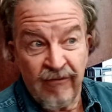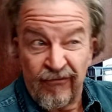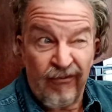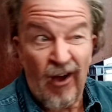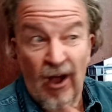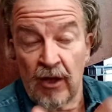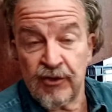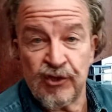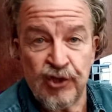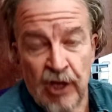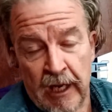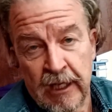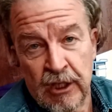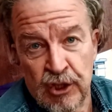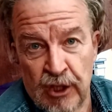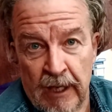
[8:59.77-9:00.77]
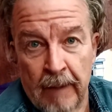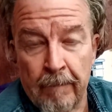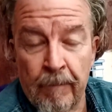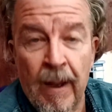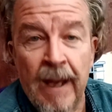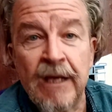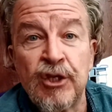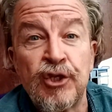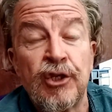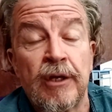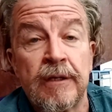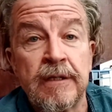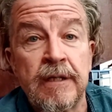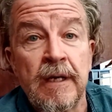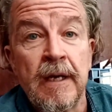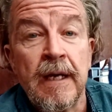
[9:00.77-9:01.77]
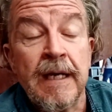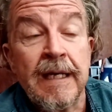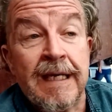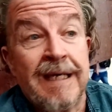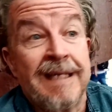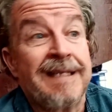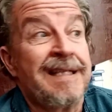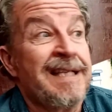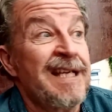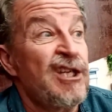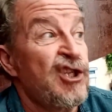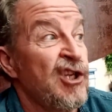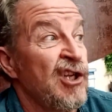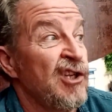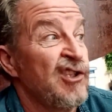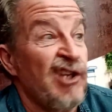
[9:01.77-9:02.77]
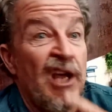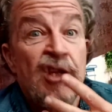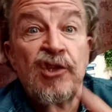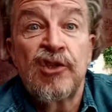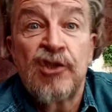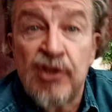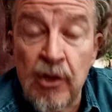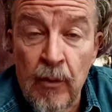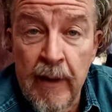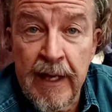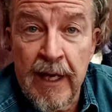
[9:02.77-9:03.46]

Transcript: fast-changing patient conditions, and doing